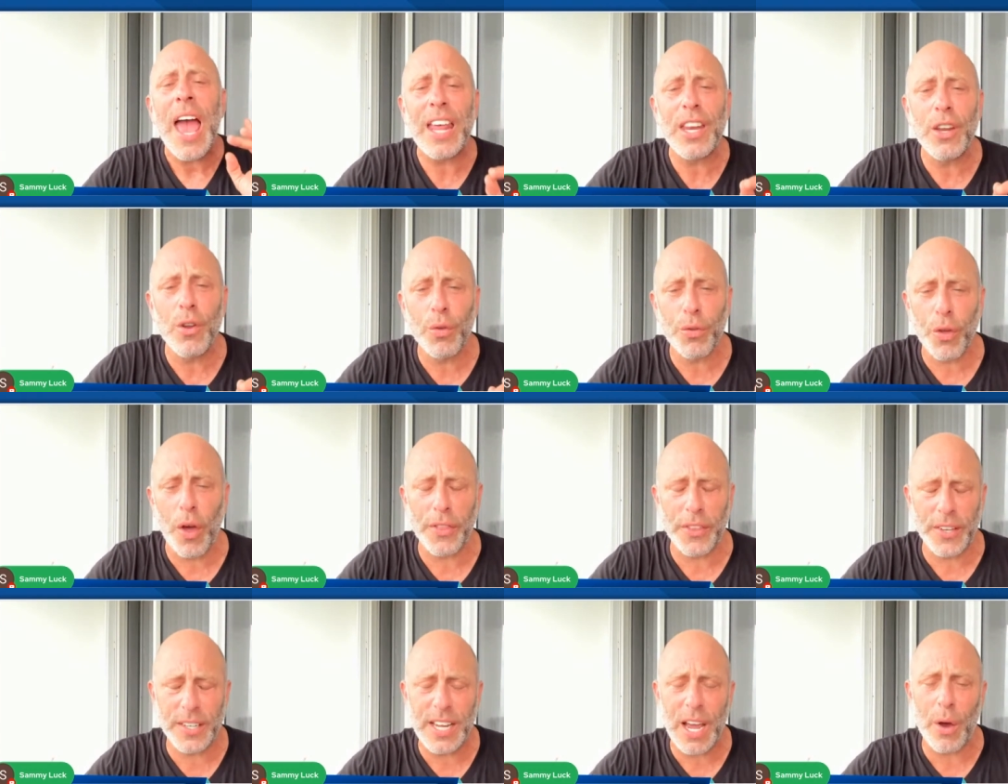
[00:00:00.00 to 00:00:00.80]
And you
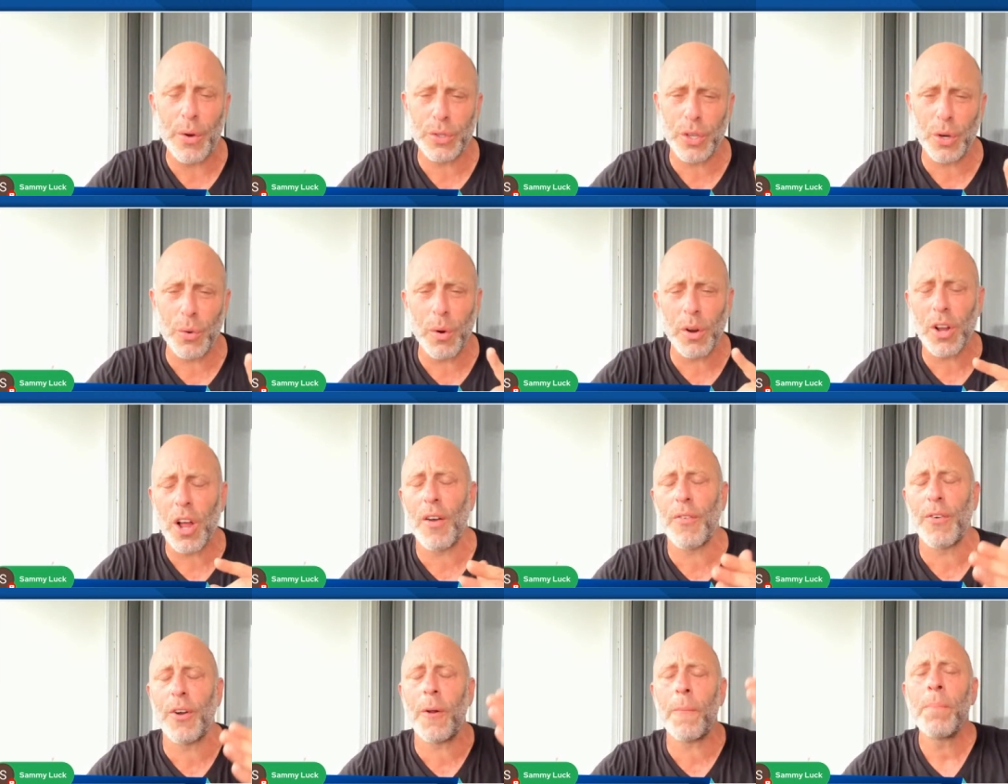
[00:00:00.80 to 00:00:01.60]
thought the Dow was going to
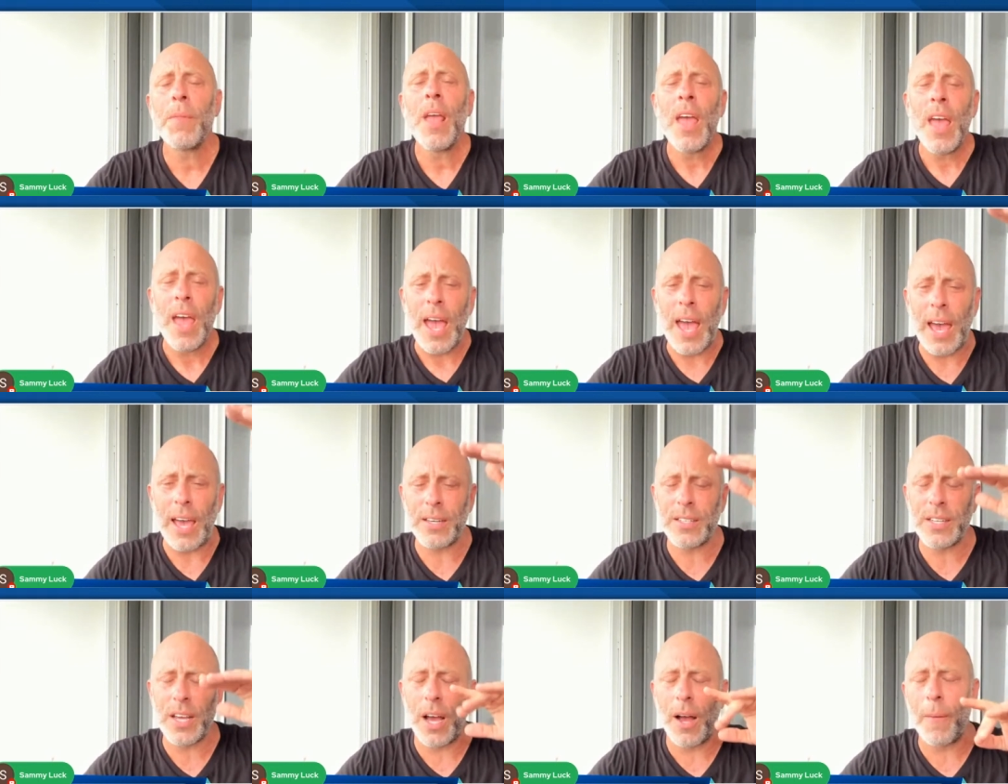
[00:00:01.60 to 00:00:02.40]
recover.
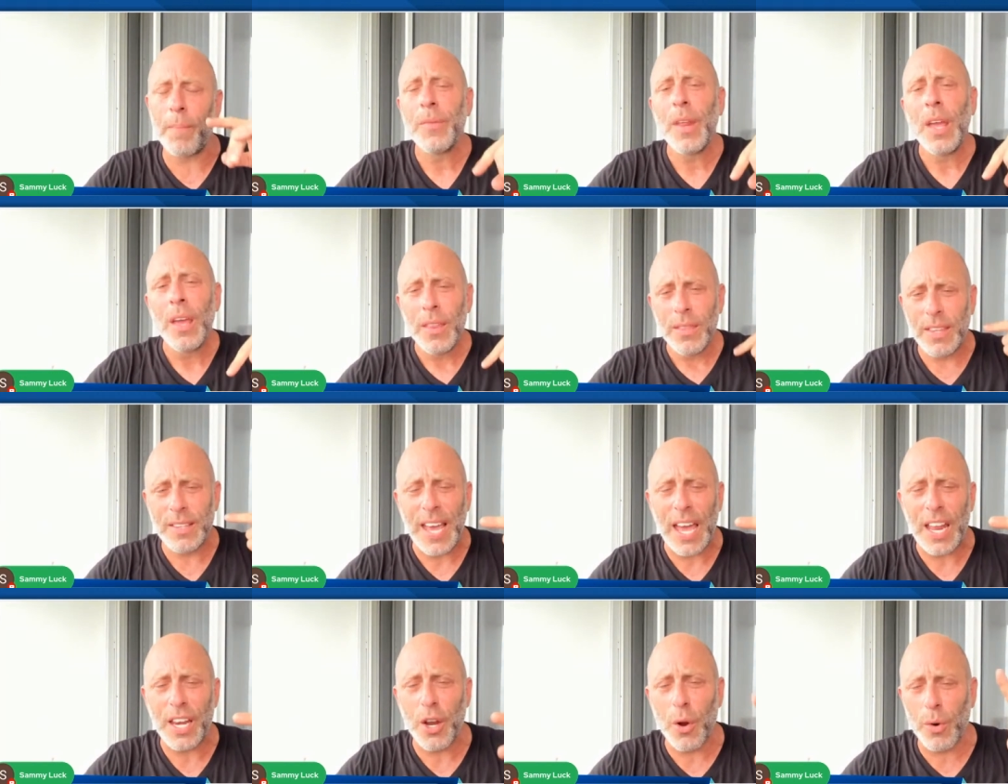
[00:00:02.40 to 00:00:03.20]
And the
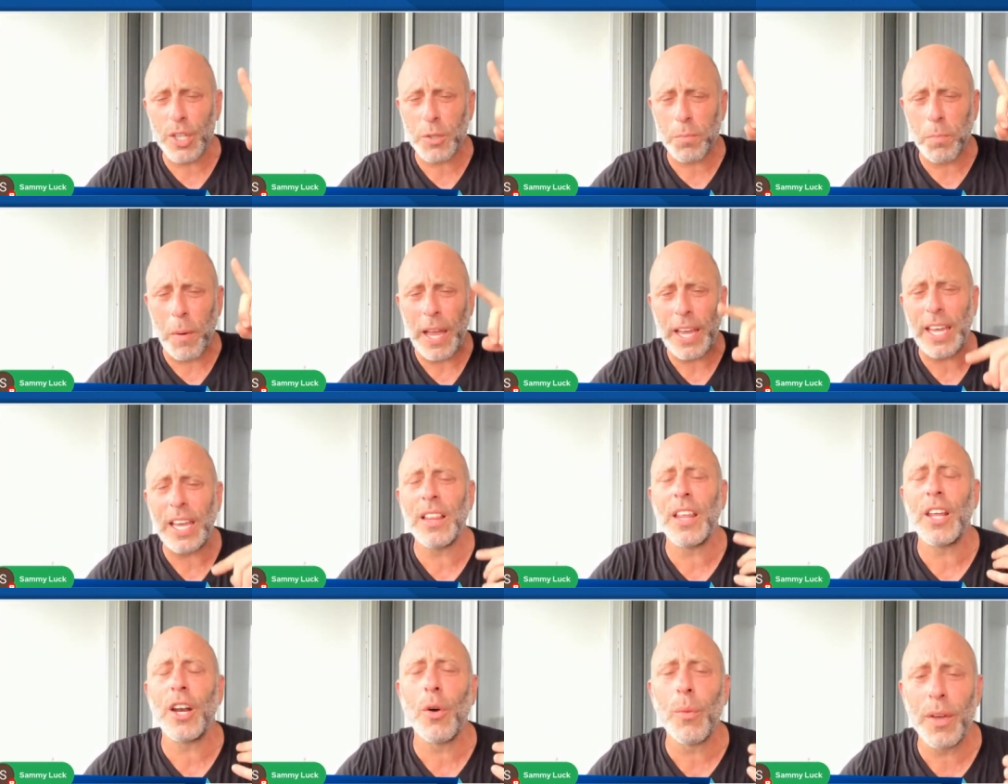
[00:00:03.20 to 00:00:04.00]
10-year was spiking a
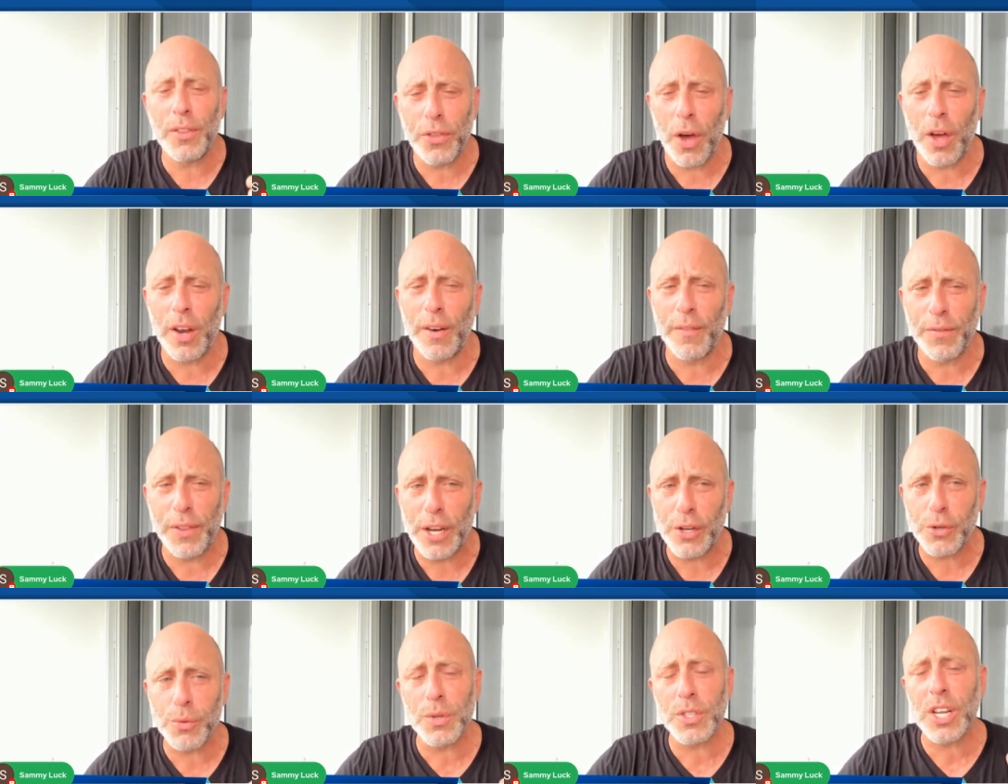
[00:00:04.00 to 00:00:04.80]
little. And we thought
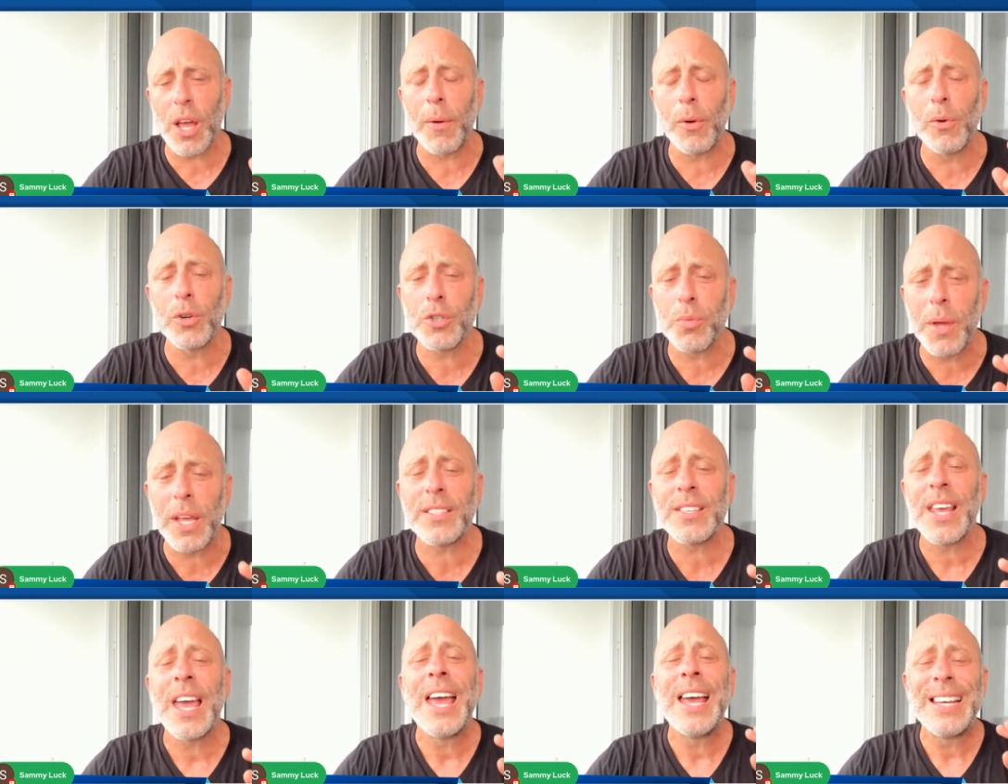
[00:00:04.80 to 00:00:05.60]
inflation was coming, which
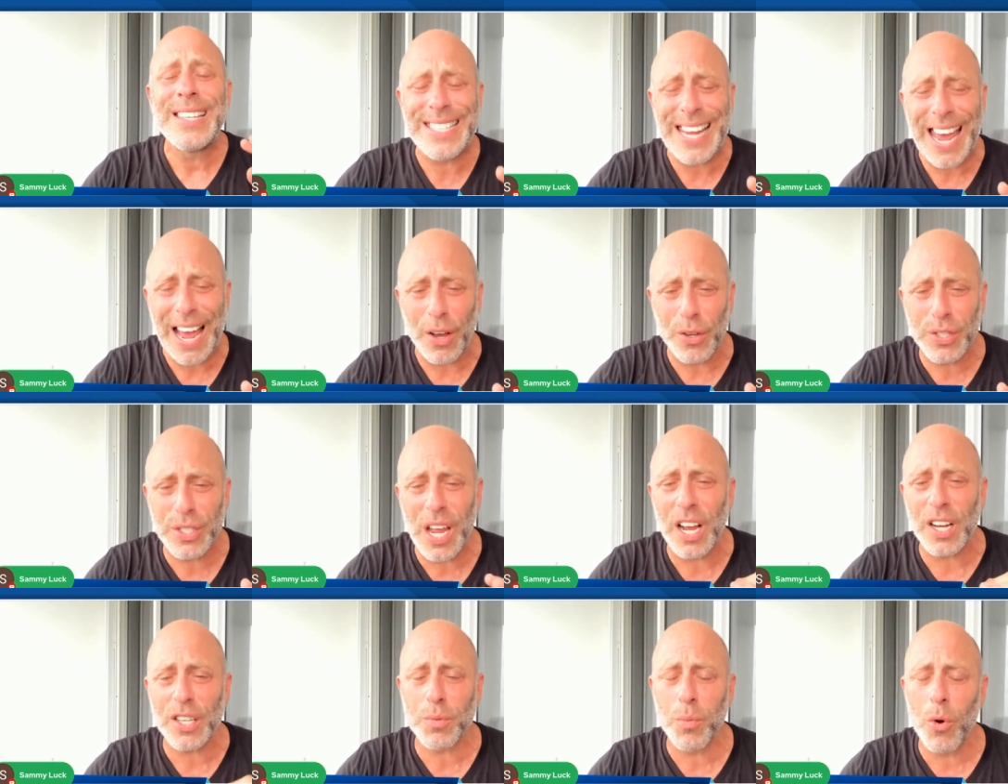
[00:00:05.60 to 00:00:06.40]
means Dow
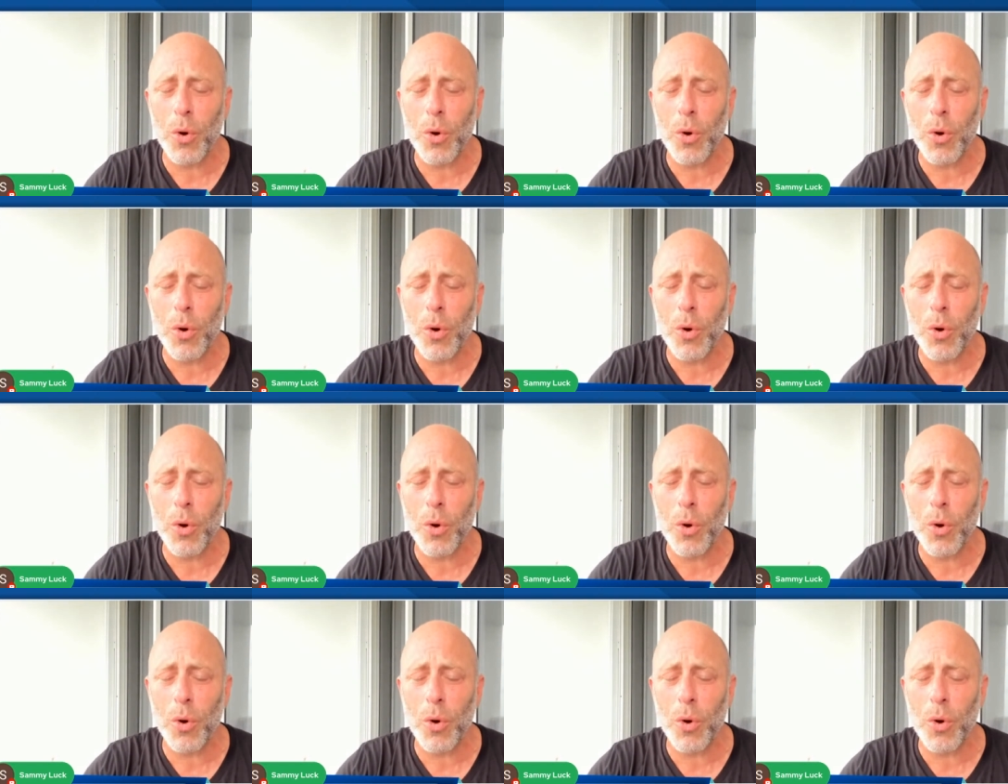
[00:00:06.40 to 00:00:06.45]
stock's